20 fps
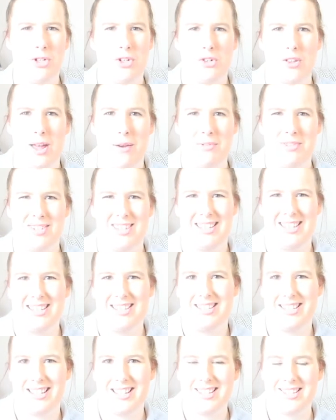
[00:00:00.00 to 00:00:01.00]
sure that was like
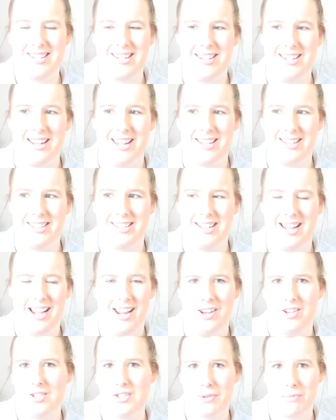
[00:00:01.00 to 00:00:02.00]

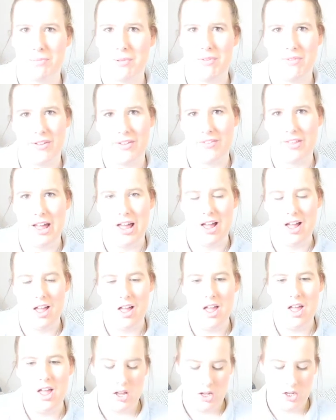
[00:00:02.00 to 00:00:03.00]
$16.99 or something like that.
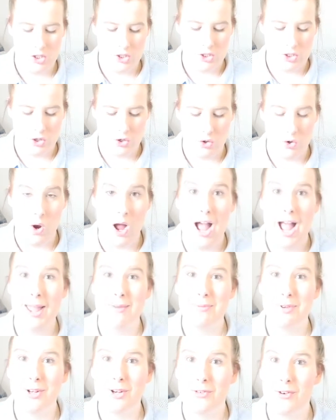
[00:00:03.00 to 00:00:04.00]
So
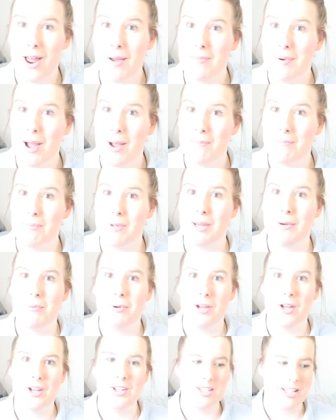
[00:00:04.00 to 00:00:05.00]
I'm going to wrap it up there
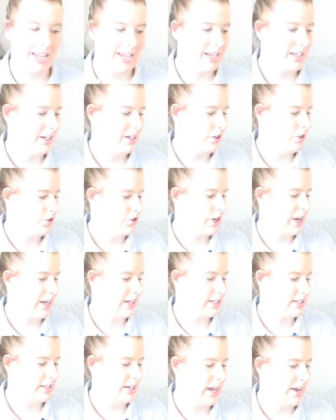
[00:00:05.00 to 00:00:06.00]
because I can hear
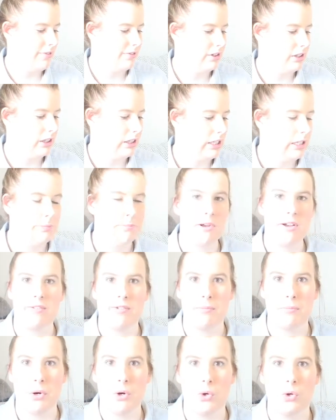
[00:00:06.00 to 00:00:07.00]
Jackson having a little bit of
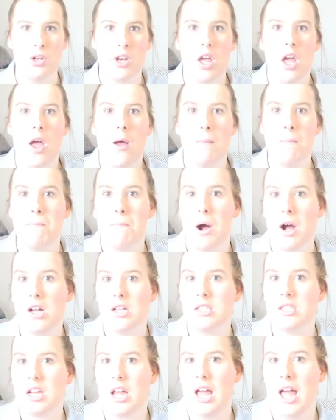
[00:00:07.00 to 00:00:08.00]
a moan.
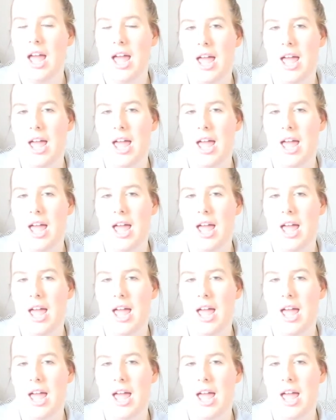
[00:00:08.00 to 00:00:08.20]
But